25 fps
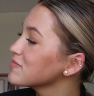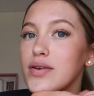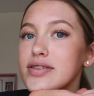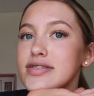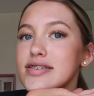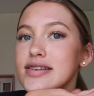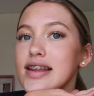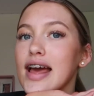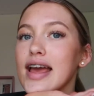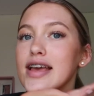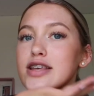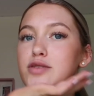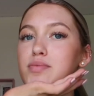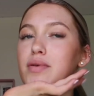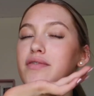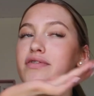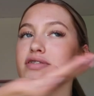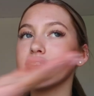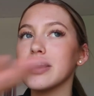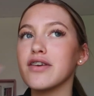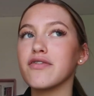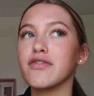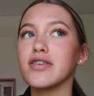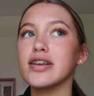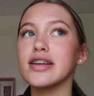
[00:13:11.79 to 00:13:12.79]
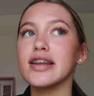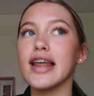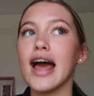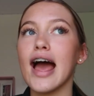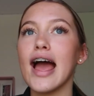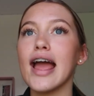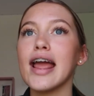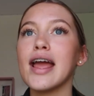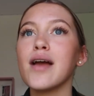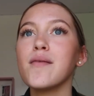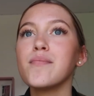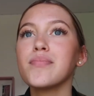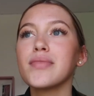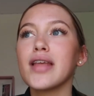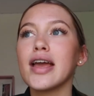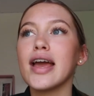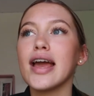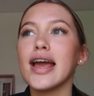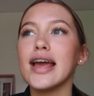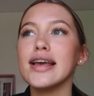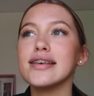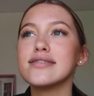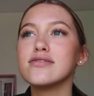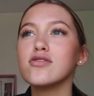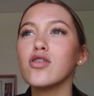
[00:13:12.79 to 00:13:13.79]
But today is a bit of a different day.
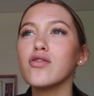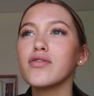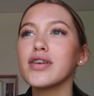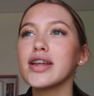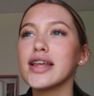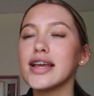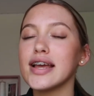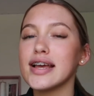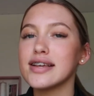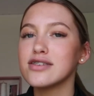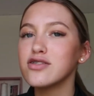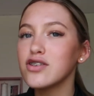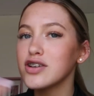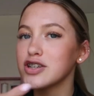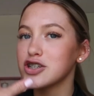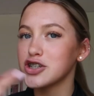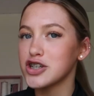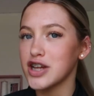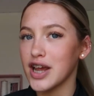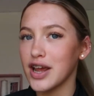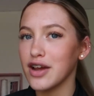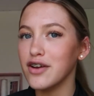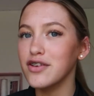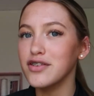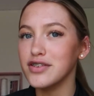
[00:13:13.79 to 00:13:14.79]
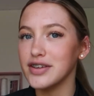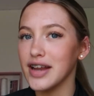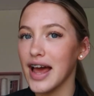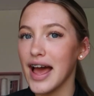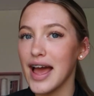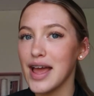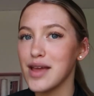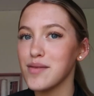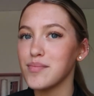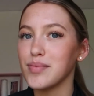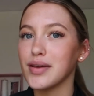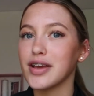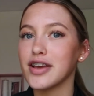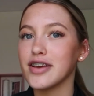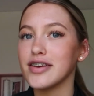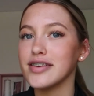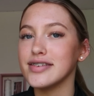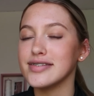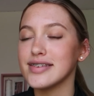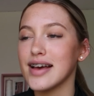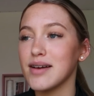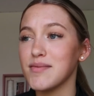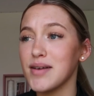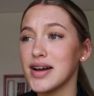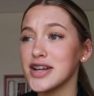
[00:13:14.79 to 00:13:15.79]
It's not a chill day
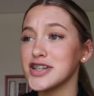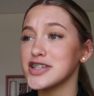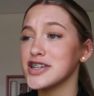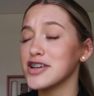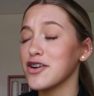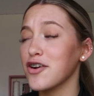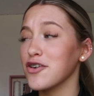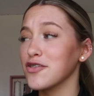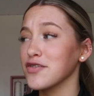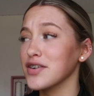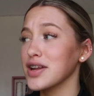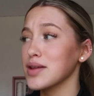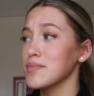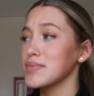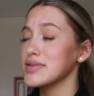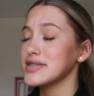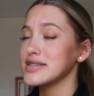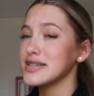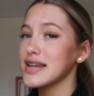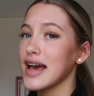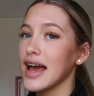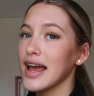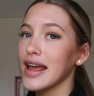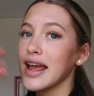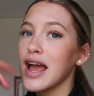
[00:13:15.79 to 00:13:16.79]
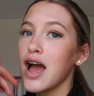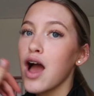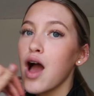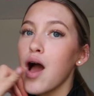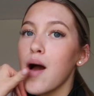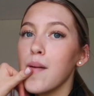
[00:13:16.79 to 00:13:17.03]
because I've actually got a really busy day,